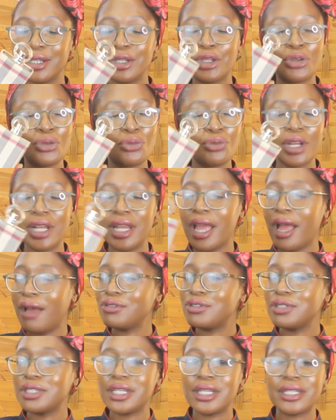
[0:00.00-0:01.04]
You really have
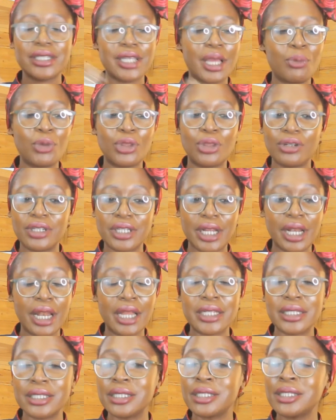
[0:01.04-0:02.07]
to take time with your
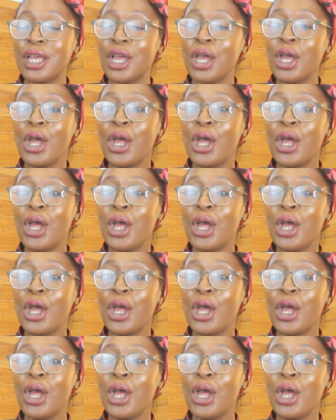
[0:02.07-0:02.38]
declutters.